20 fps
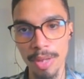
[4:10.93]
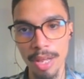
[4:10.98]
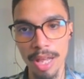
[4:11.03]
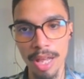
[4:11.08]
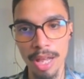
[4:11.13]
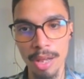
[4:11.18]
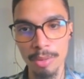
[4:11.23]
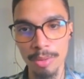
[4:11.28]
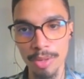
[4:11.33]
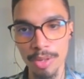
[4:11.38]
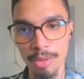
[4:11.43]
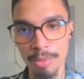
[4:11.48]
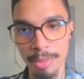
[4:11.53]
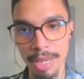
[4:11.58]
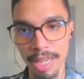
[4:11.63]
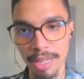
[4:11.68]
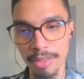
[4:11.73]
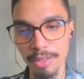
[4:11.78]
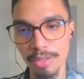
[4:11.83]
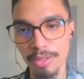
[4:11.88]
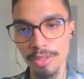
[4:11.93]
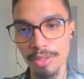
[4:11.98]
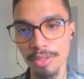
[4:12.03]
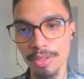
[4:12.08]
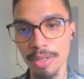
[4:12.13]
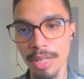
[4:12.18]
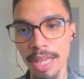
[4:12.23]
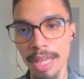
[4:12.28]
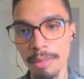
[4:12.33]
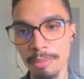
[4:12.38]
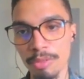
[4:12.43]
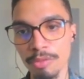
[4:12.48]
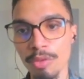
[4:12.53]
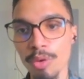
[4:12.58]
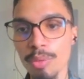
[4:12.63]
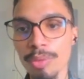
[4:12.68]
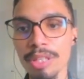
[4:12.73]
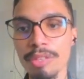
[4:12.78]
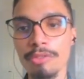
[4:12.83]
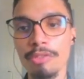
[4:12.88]
our commands. And
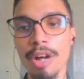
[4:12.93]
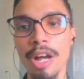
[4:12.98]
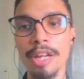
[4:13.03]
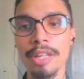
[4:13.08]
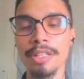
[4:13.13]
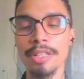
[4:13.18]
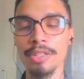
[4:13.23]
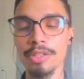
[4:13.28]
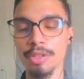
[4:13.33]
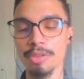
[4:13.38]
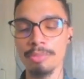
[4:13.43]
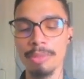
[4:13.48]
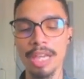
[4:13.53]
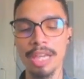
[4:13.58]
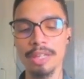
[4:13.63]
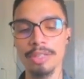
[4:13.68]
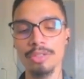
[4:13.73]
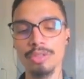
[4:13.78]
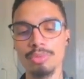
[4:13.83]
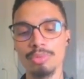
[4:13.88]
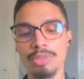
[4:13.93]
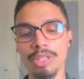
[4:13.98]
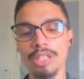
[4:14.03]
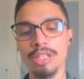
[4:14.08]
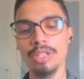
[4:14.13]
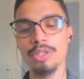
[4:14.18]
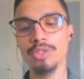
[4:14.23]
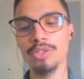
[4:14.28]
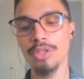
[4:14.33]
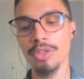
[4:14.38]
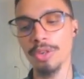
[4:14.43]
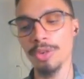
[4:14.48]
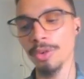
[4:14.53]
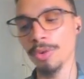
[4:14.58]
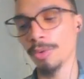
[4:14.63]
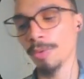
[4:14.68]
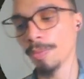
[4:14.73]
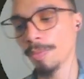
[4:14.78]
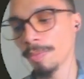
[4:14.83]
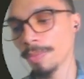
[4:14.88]
before we define these commands, we need to